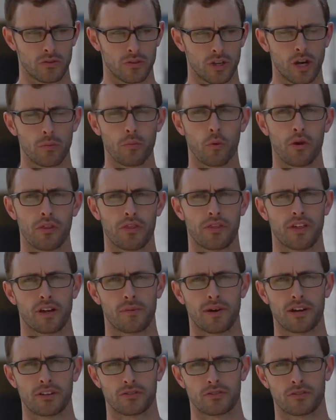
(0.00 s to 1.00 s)
The number one thing
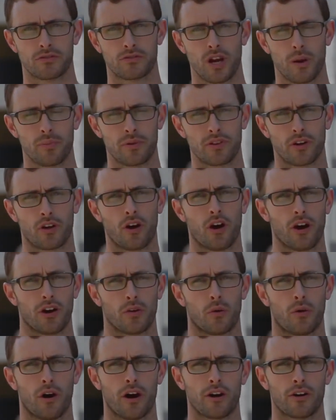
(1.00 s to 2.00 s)
about dropping the car in
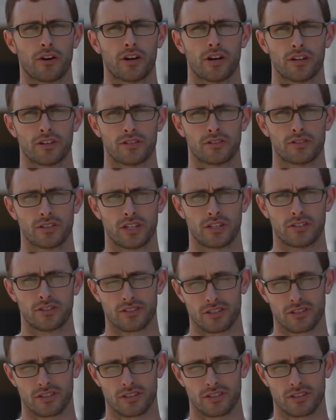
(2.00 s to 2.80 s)
the water is, is